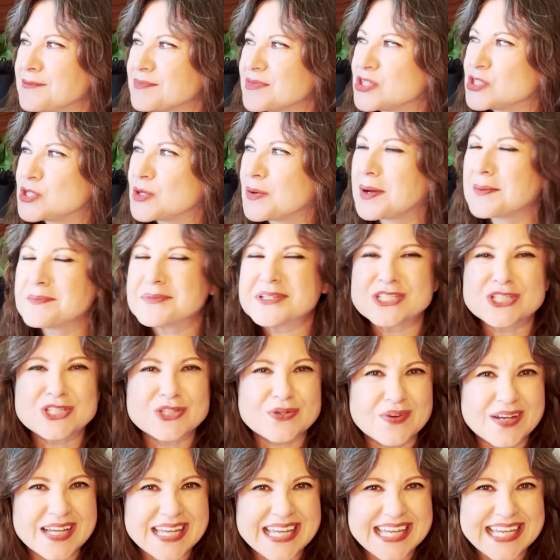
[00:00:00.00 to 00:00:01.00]
So I'm
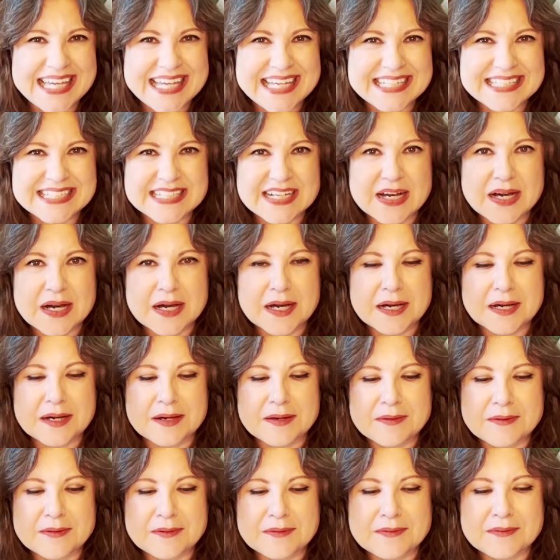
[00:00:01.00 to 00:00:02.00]
enjoying it.
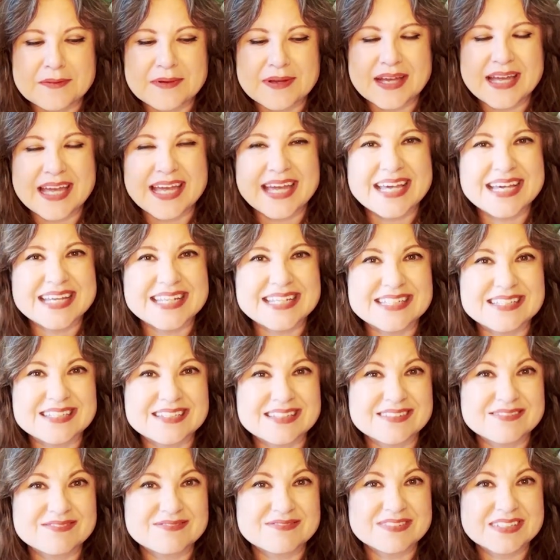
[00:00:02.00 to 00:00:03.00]
And
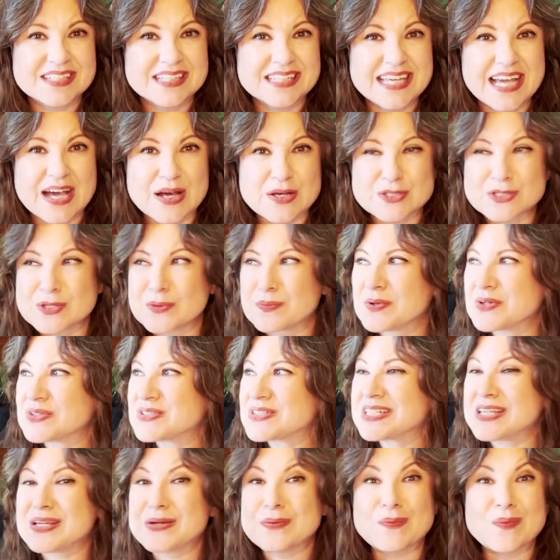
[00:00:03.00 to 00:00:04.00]
yeah, so we'll
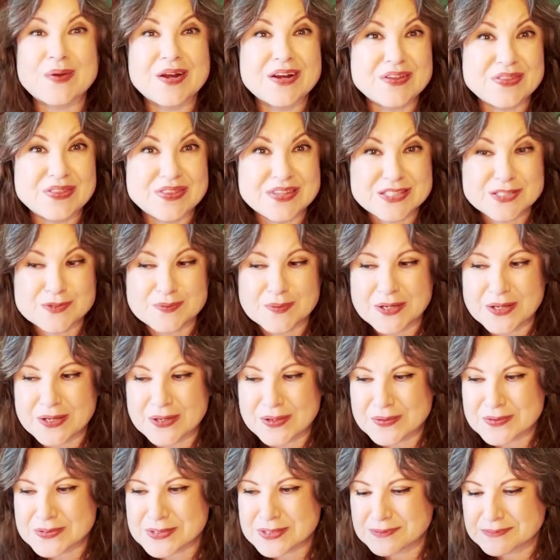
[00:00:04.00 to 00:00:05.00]
see where this one
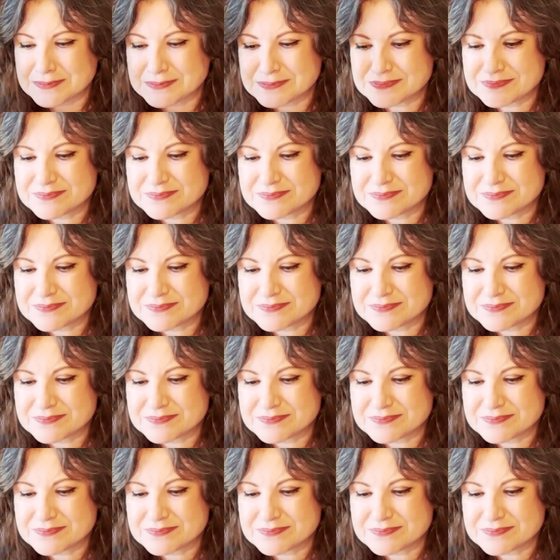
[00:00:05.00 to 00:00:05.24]
goes.